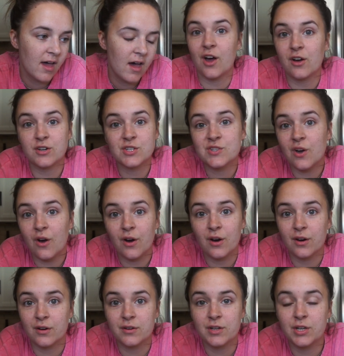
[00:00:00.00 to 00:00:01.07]
Dogs
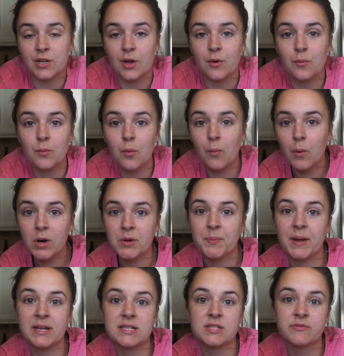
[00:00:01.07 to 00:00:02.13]
are,
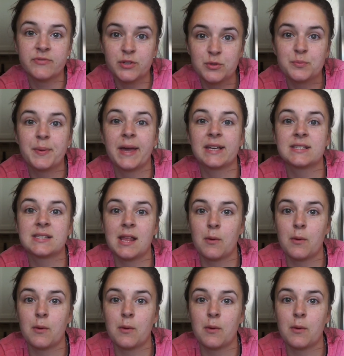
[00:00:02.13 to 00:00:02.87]
reward-based, food-based.